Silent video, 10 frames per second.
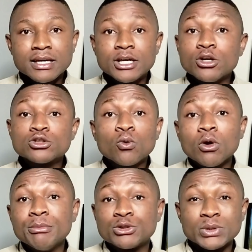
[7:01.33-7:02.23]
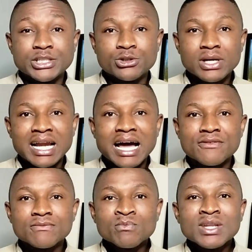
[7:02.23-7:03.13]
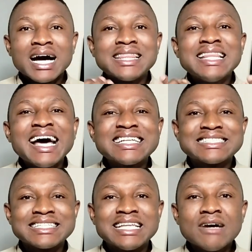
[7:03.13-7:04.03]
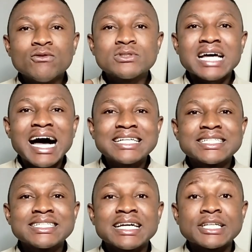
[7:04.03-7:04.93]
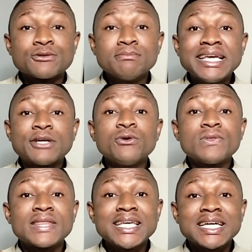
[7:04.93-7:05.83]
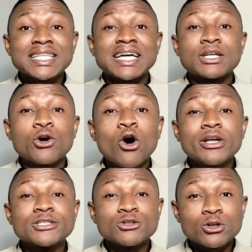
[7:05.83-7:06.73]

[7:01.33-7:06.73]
doesn't want me to enjoy life. And that is the devil's agenda to make you think that God is not